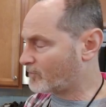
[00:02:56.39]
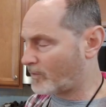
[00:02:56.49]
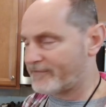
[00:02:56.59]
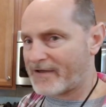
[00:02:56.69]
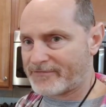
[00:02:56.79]

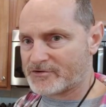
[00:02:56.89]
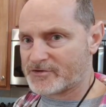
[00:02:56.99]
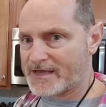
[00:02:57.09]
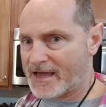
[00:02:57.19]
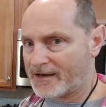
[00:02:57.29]

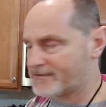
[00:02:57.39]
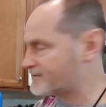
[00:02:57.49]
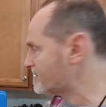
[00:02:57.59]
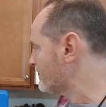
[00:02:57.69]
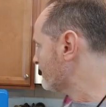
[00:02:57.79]
2,500
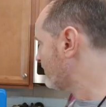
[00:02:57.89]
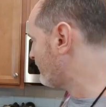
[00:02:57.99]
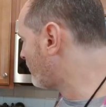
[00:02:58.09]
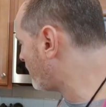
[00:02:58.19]
gallons of